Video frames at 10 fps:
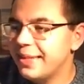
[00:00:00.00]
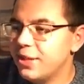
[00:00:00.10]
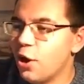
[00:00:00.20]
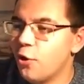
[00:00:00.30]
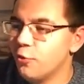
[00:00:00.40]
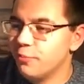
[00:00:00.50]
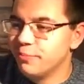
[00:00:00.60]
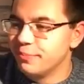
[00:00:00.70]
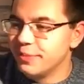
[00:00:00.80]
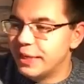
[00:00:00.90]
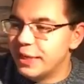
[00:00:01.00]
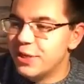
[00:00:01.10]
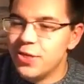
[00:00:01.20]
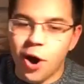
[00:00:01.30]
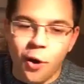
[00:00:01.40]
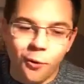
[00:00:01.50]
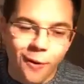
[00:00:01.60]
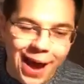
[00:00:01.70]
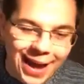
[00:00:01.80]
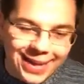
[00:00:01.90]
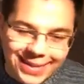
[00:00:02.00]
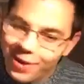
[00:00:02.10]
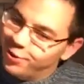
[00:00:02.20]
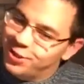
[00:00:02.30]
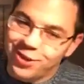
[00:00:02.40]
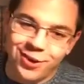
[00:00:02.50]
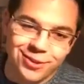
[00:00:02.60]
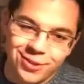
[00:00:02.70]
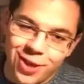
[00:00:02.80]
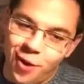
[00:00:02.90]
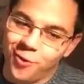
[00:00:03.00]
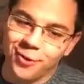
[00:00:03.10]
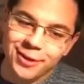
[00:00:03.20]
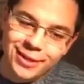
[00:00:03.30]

No. No way, no Sean, no.